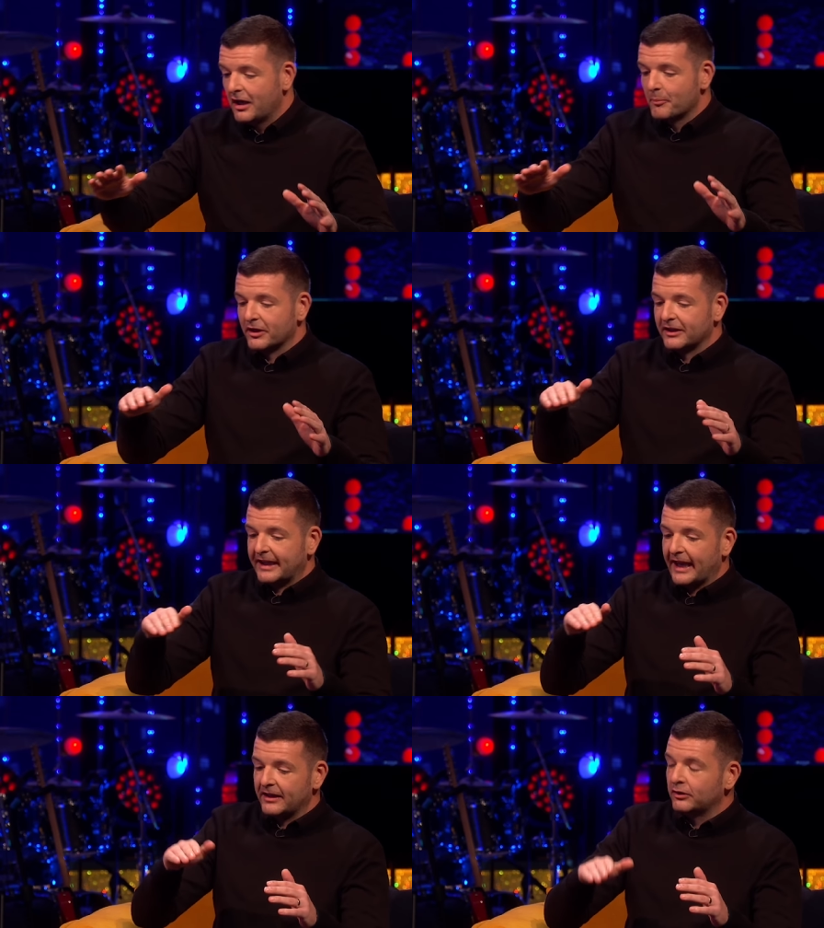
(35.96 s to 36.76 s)
but
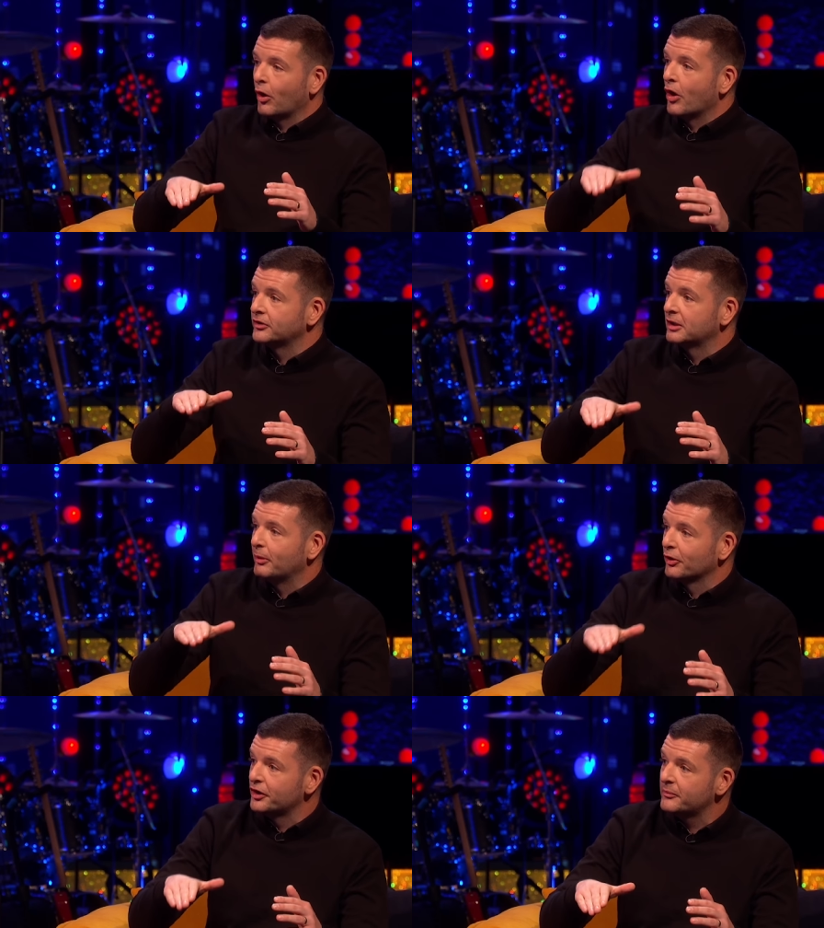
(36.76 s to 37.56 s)
getting on the
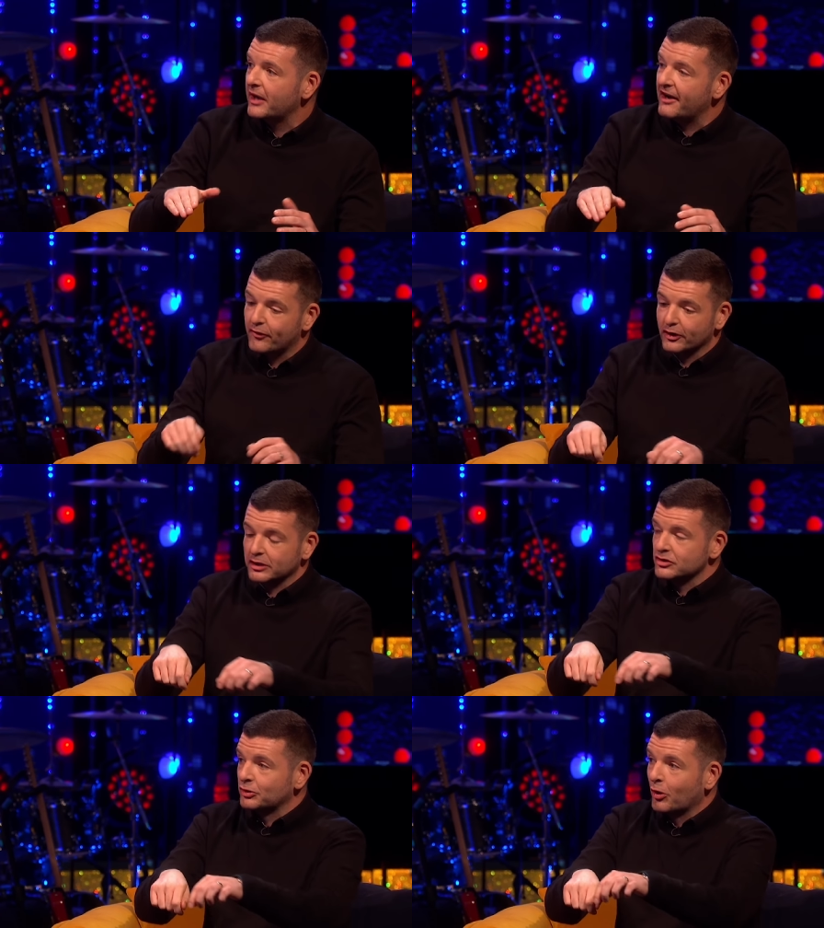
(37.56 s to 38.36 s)
balloon, I thought you
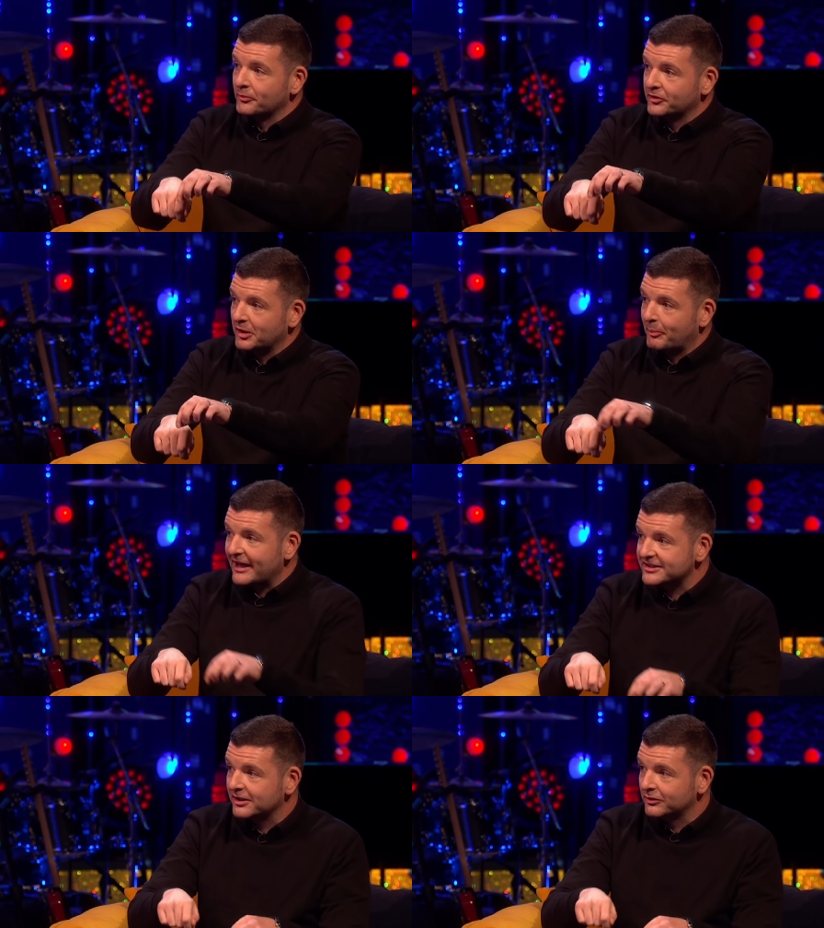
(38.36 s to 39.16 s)
just opened the
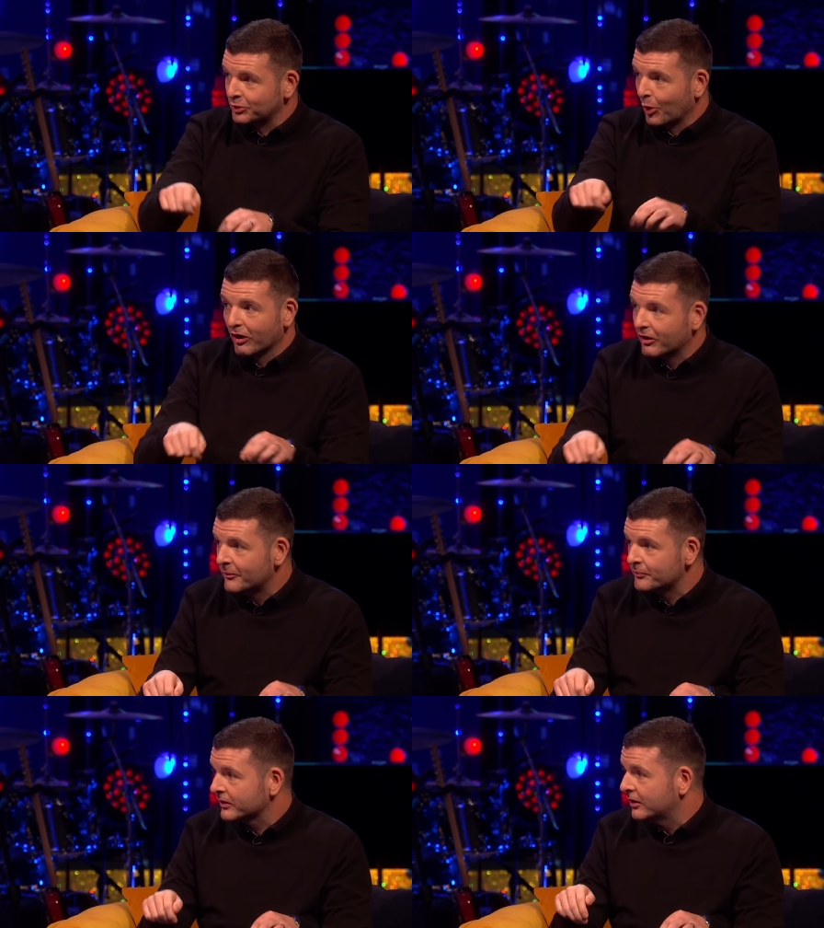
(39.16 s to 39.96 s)
basket door,
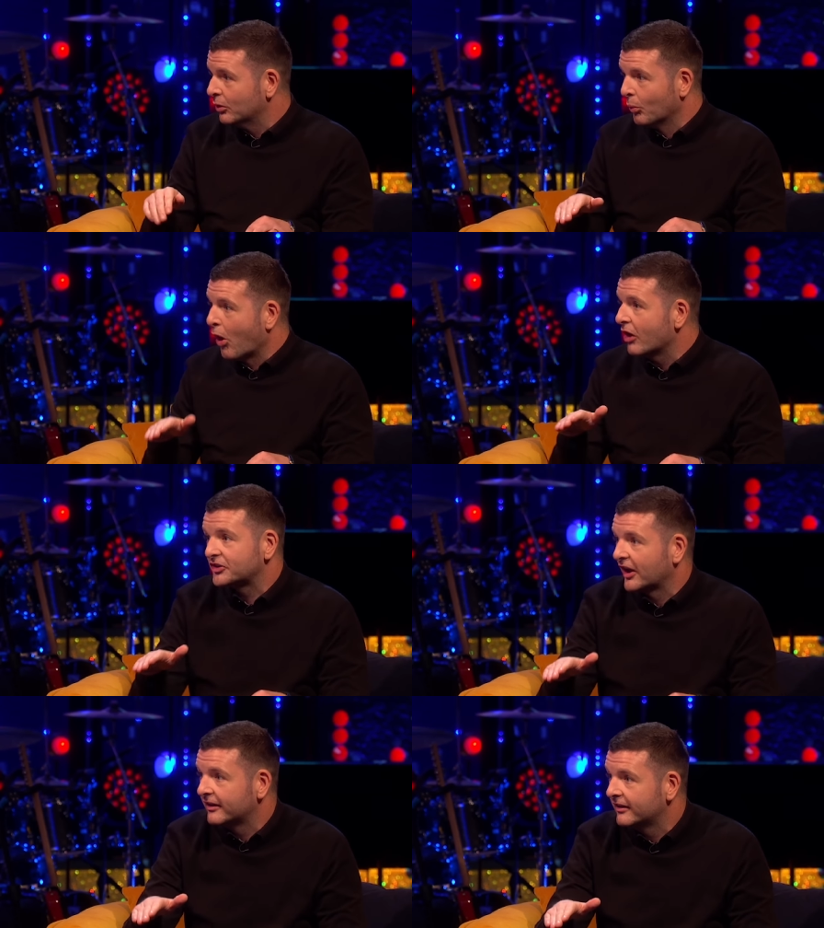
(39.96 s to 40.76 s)
yeah.
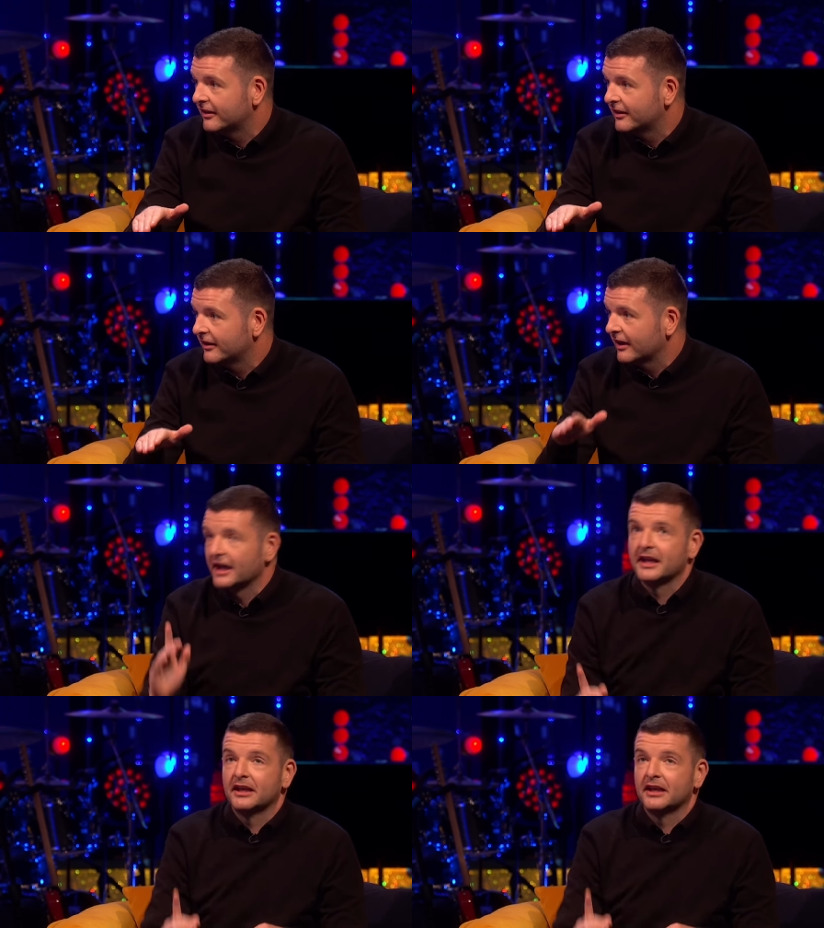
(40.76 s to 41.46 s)
walked in, and